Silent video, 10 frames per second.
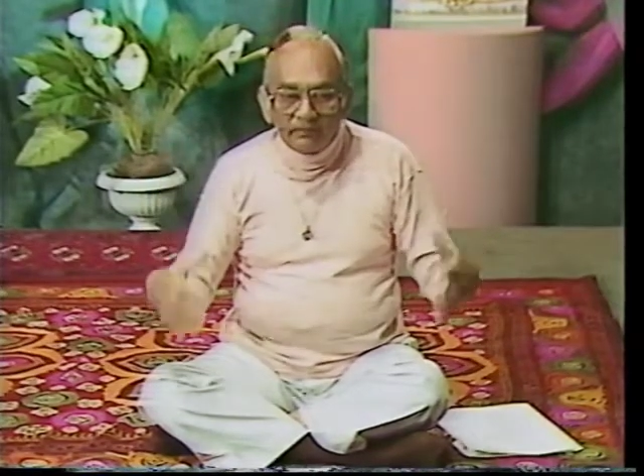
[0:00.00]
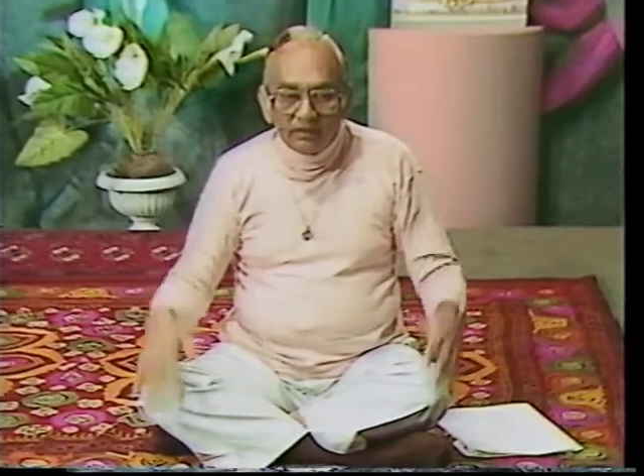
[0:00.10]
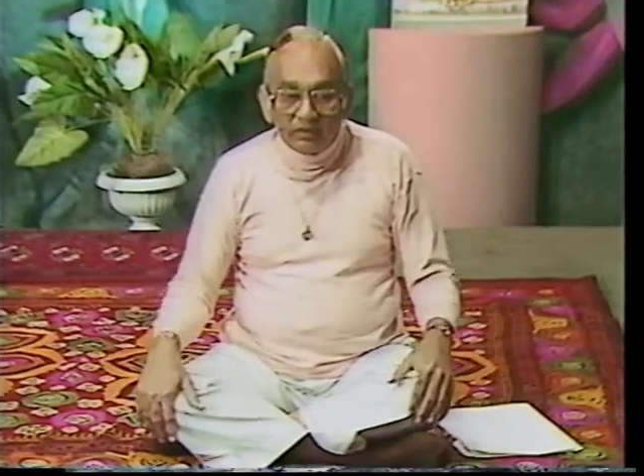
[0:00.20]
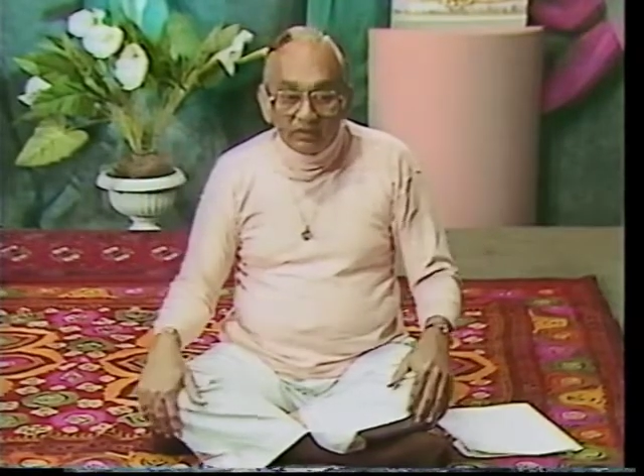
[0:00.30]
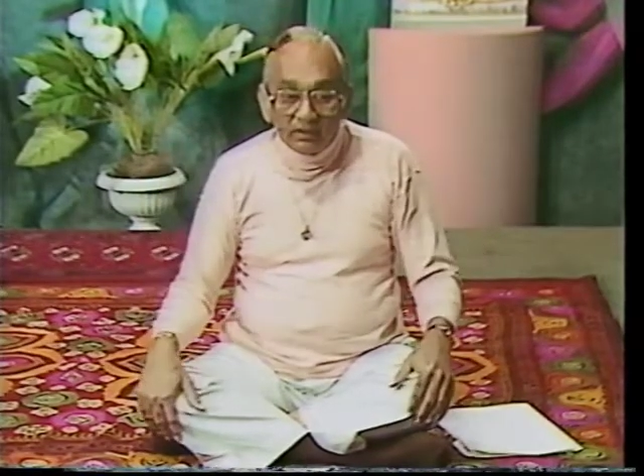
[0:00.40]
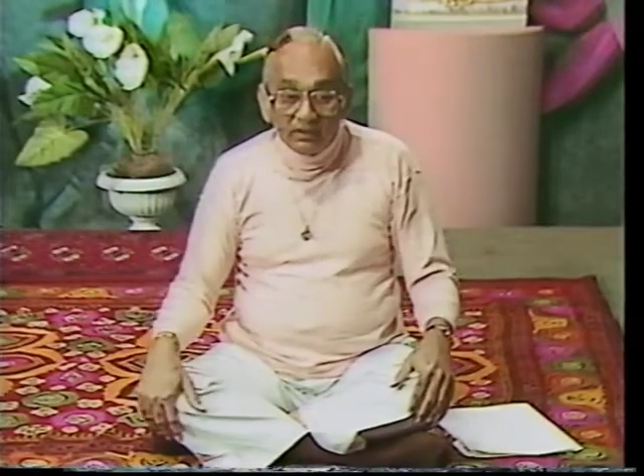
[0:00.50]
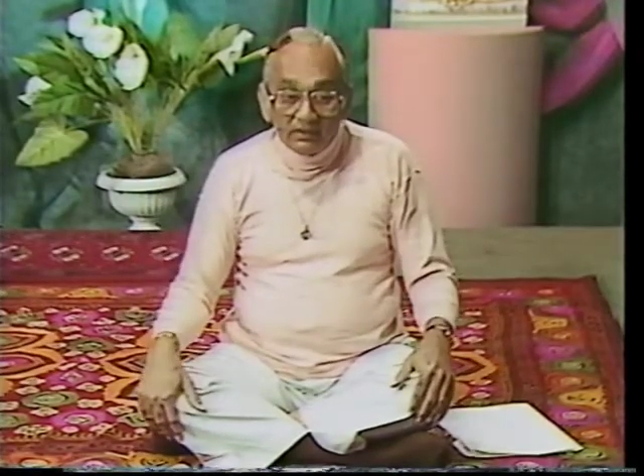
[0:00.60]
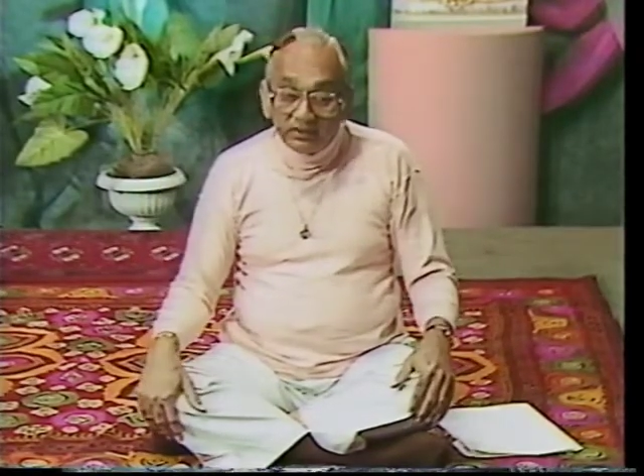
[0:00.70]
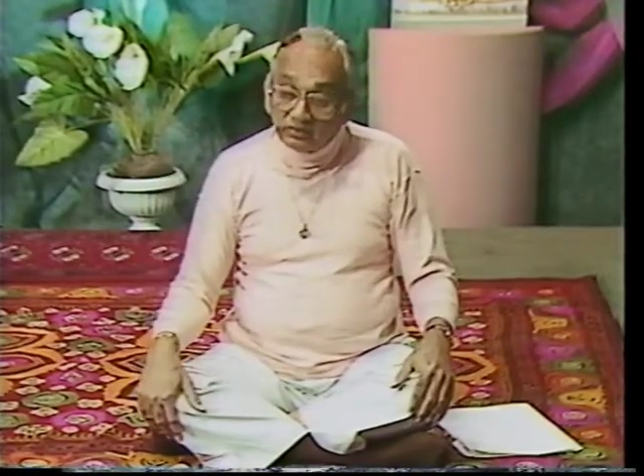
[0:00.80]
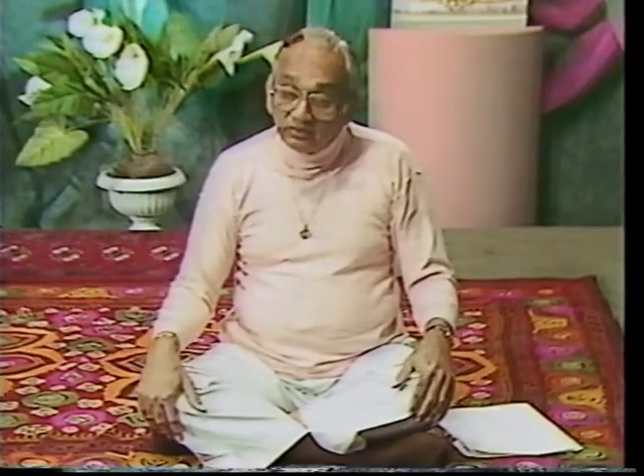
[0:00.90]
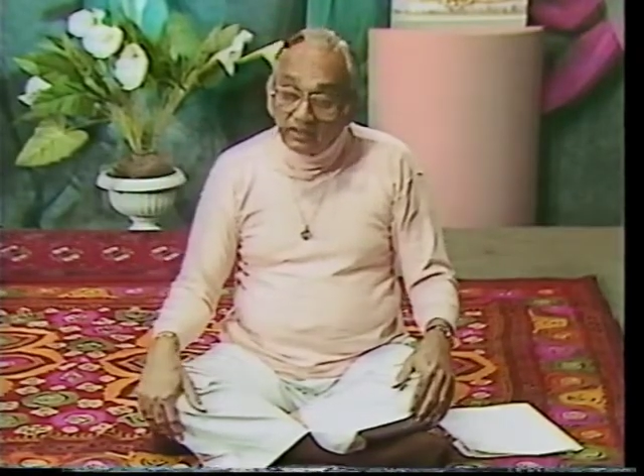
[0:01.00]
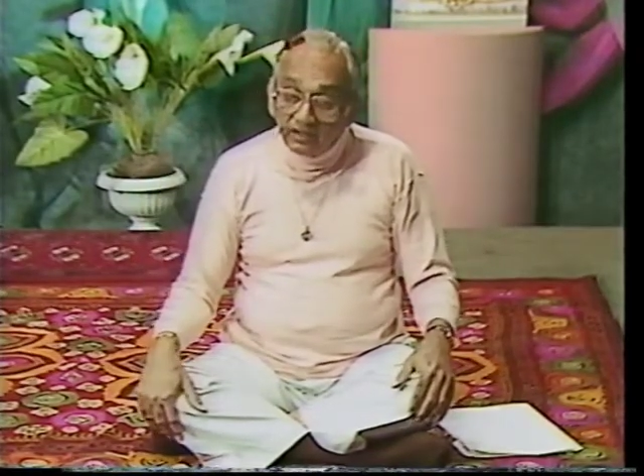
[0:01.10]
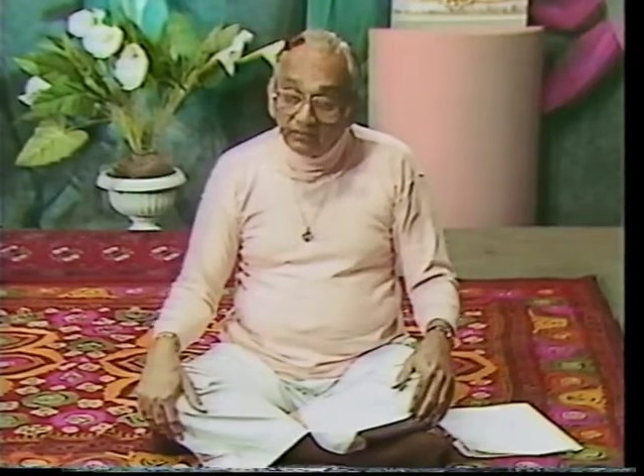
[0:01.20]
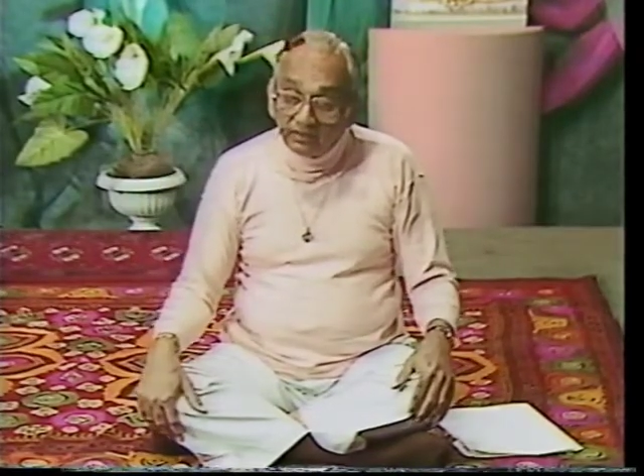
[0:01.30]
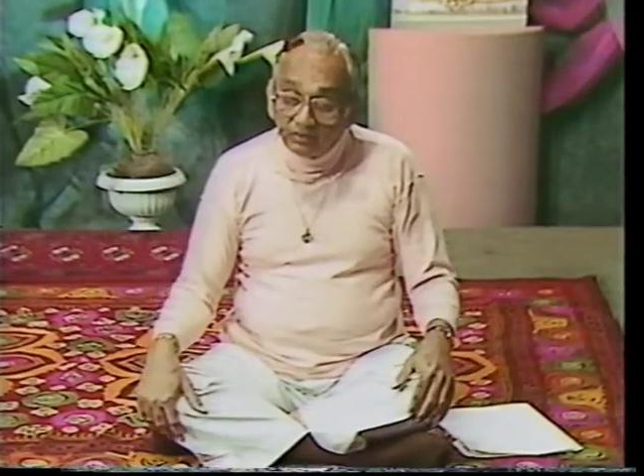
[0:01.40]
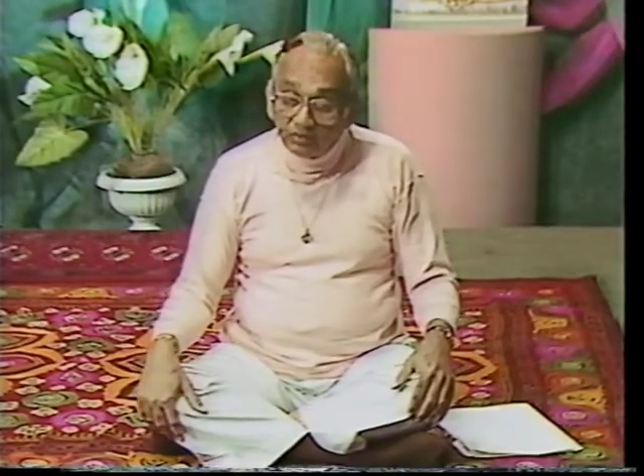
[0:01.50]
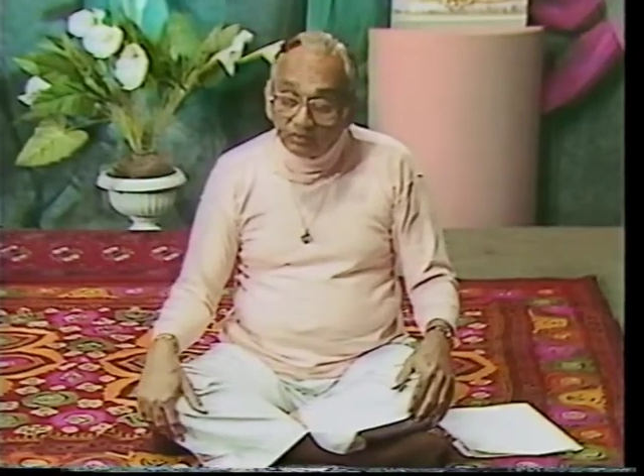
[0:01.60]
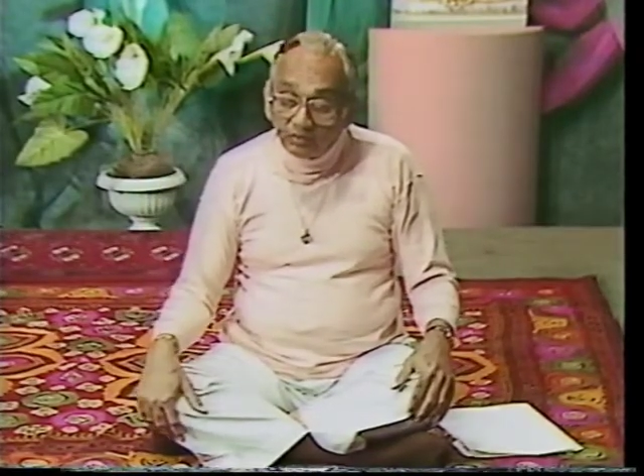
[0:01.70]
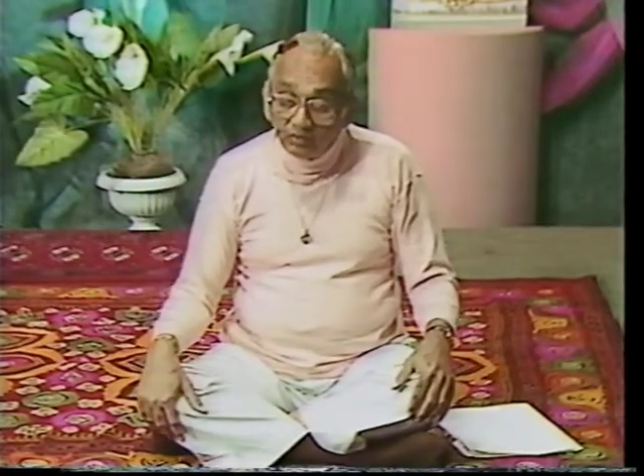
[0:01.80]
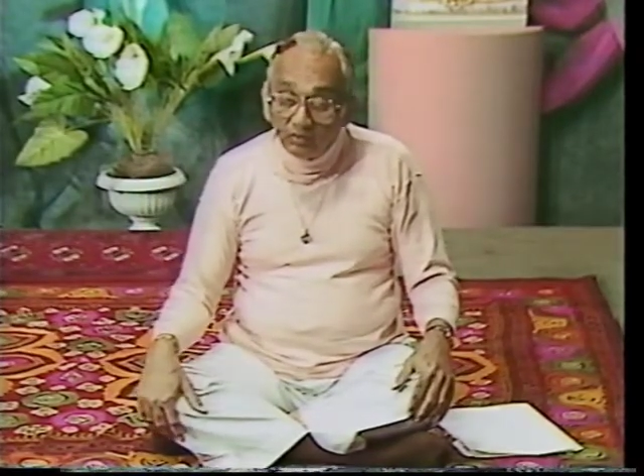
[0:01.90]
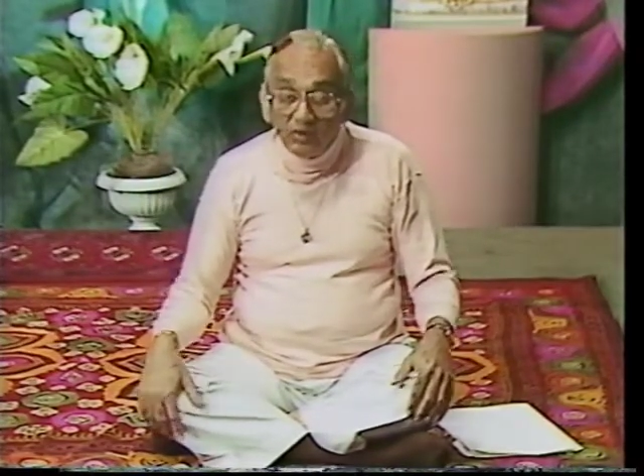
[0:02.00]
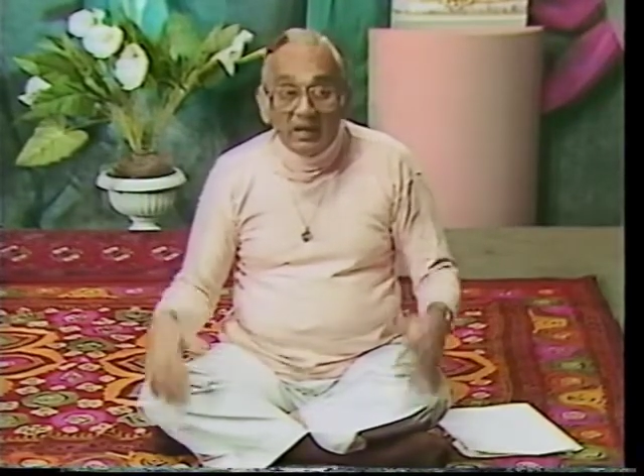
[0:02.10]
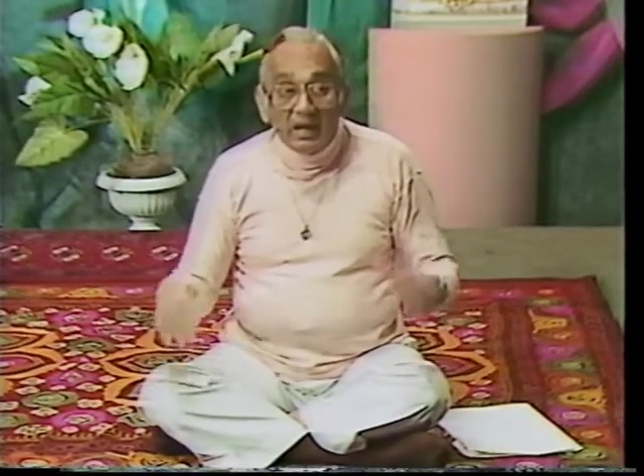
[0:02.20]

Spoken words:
Okay? So now we are going to show you